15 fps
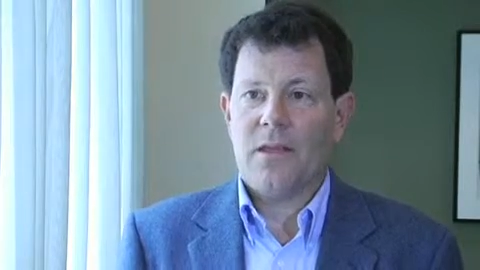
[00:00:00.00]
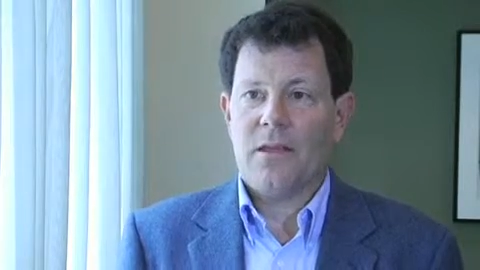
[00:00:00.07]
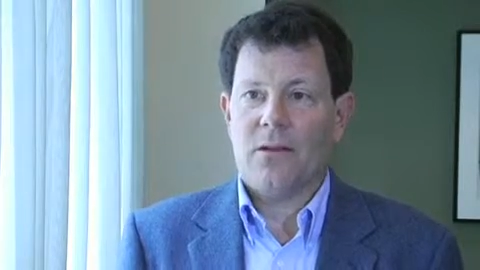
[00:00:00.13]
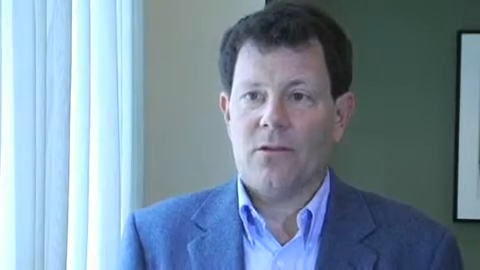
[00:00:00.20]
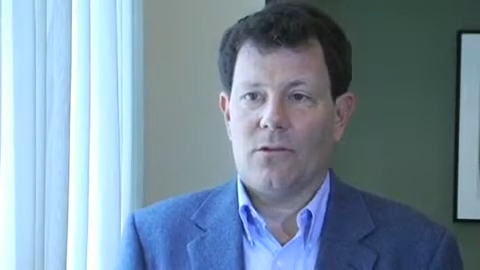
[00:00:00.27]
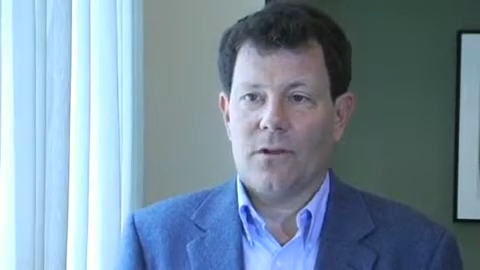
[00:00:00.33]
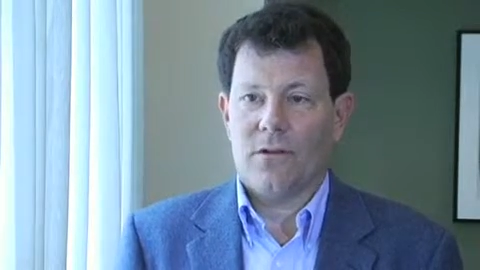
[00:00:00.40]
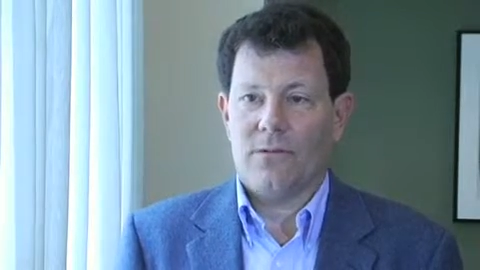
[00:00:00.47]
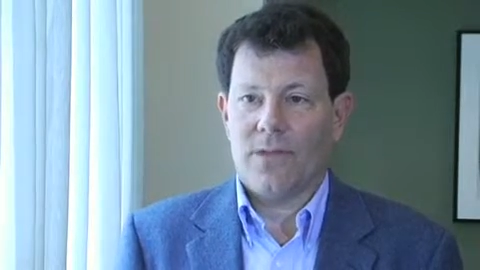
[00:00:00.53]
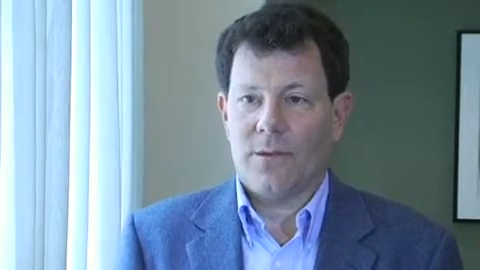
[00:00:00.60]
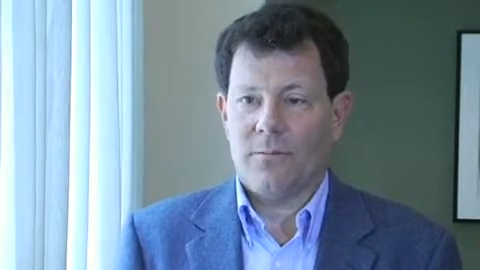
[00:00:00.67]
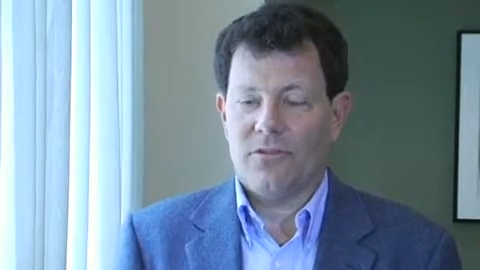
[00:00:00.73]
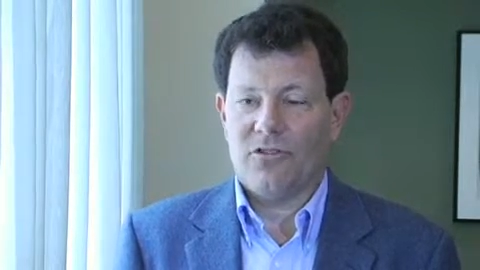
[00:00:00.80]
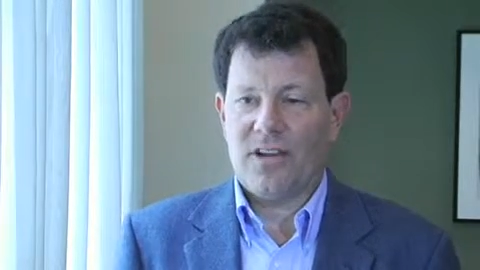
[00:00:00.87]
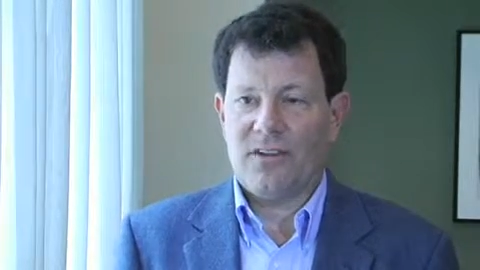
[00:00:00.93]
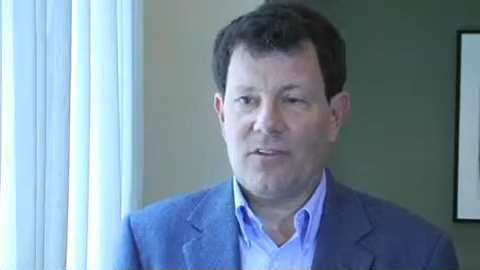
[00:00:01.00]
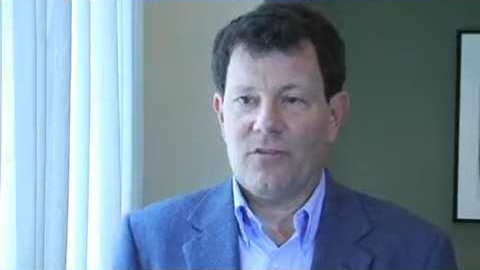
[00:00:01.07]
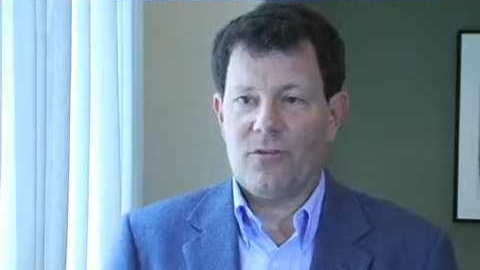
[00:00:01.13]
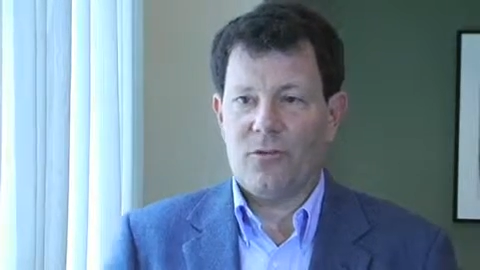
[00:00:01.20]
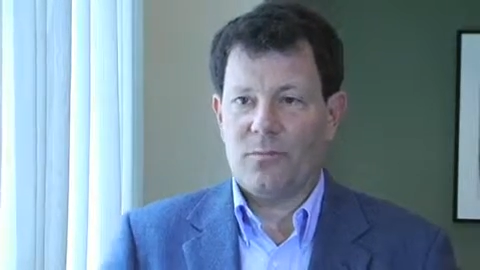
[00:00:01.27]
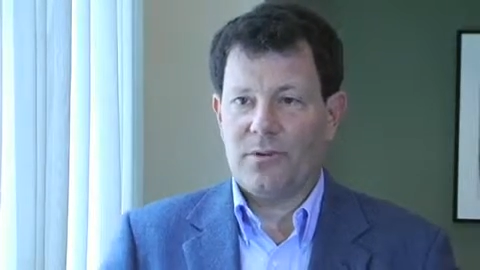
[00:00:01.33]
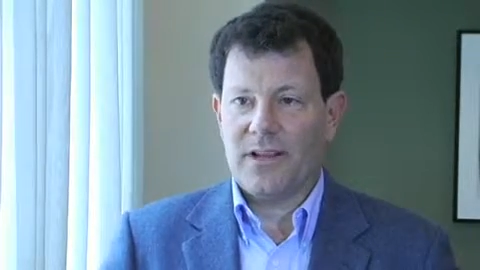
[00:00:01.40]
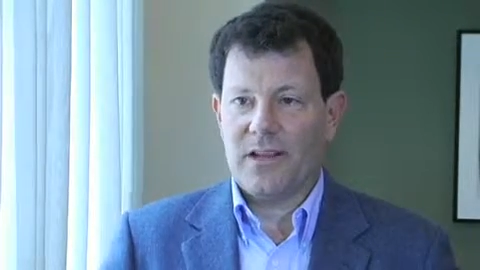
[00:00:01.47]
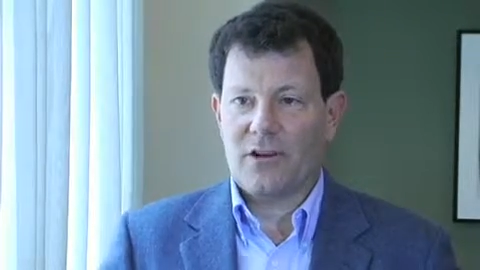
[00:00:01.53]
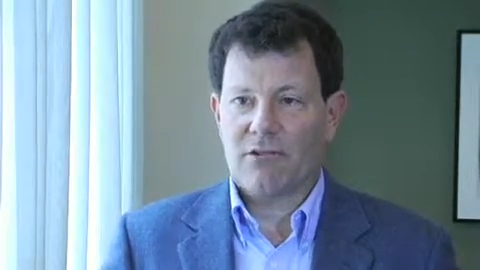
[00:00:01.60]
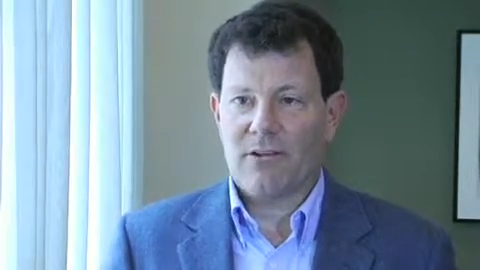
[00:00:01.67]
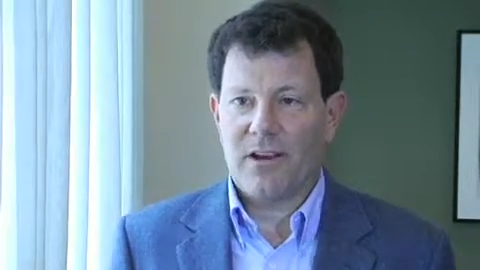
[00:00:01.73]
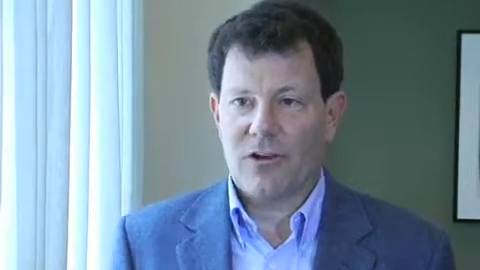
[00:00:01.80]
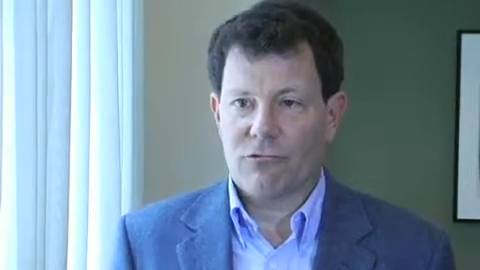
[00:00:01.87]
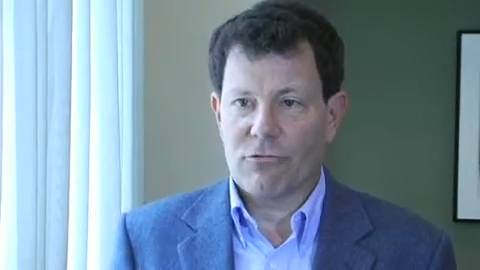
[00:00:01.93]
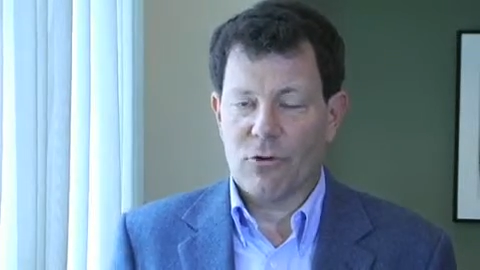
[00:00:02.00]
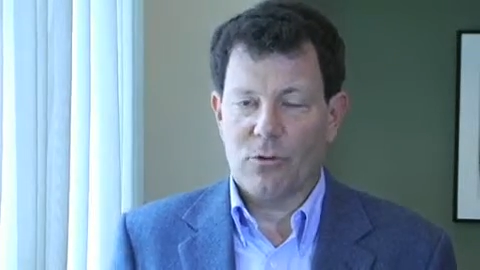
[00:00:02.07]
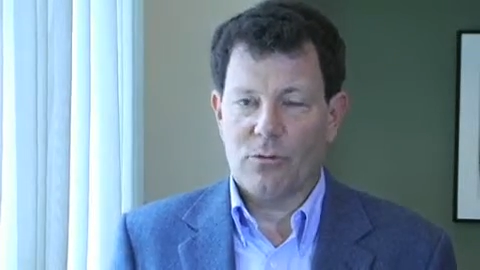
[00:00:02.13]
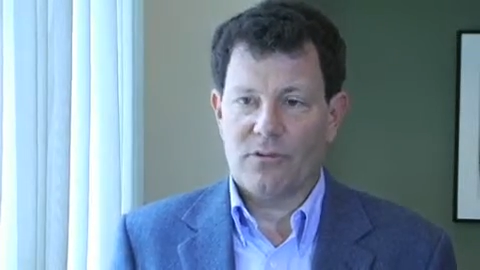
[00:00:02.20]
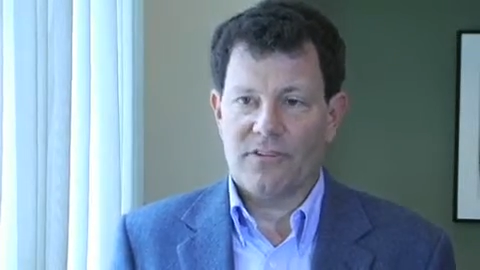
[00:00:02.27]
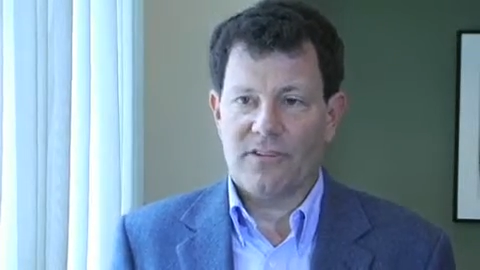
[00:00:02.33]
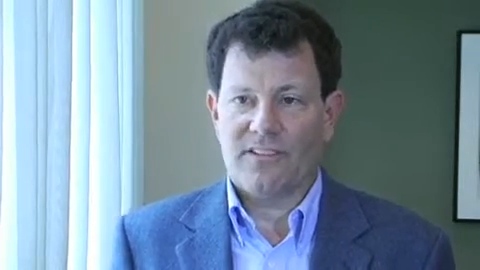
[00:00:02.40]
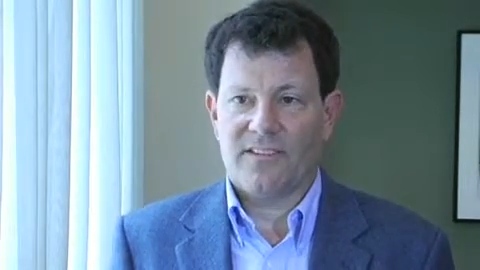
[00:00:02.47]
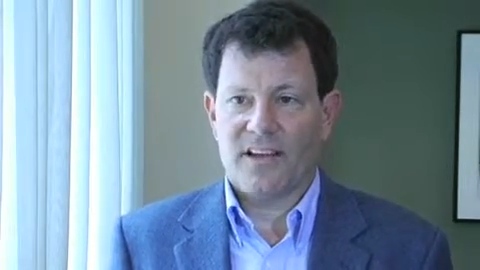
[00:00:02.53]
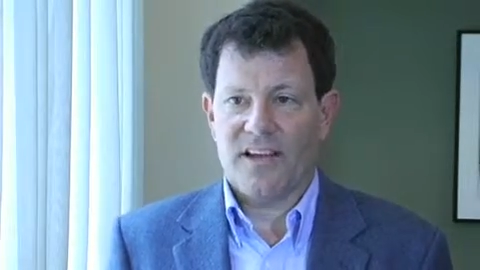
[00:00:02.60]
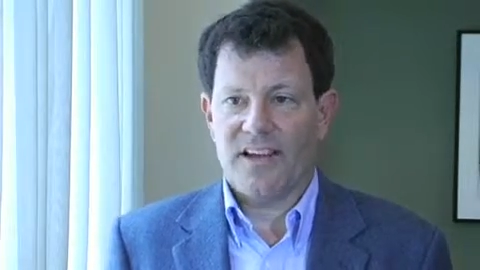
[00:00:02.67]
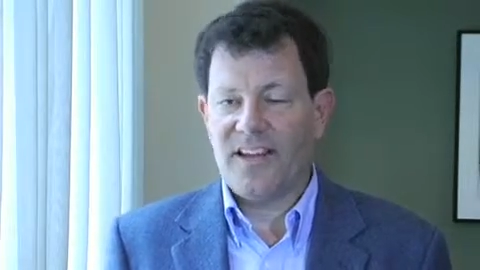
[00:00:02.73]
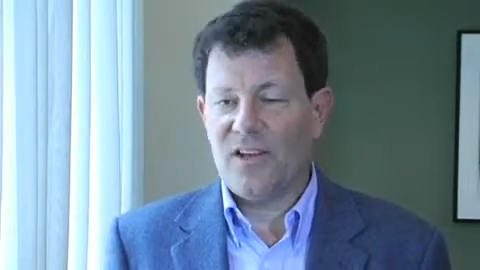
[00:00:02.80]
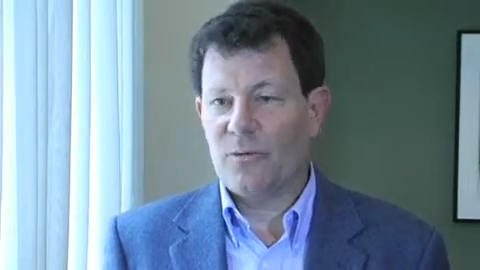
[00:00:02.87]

It'll give them a chance to play a greater role in society,